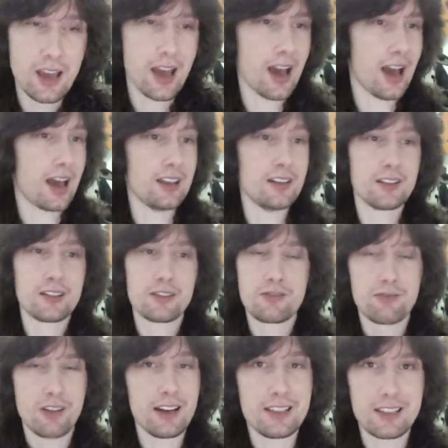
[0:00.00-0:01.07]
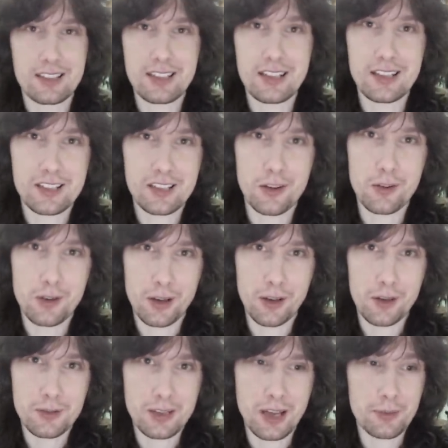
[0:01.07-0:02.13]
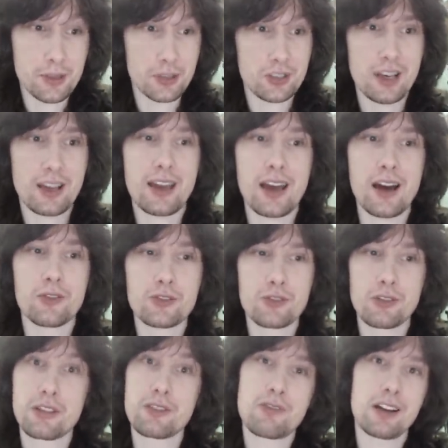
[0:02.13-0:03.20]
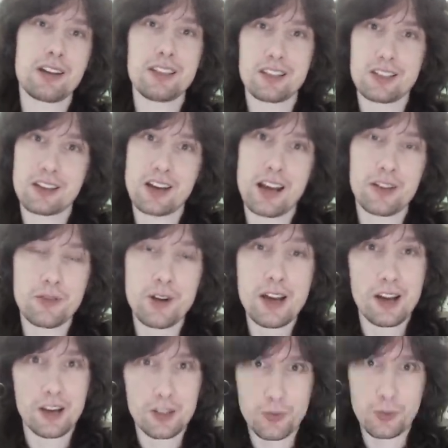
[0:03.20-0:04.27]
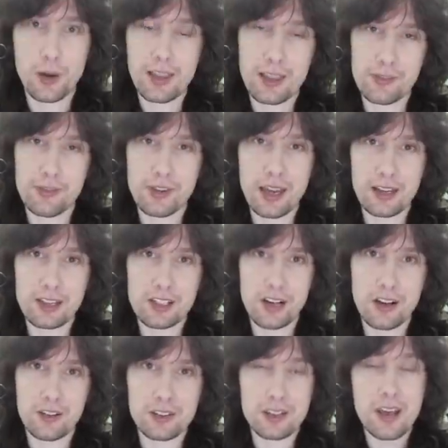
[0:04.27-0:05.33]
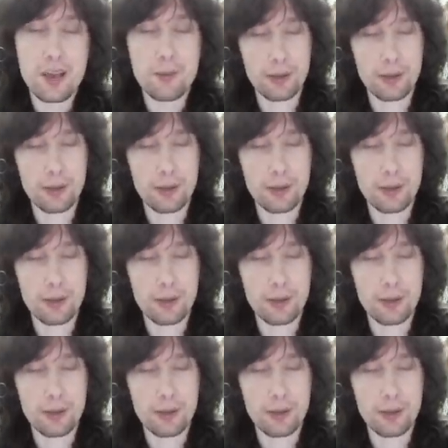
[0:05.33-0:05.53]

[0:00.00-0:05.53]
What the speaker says: And great to see it so close up. So check out Troy Grady's channel as well if you get a chance.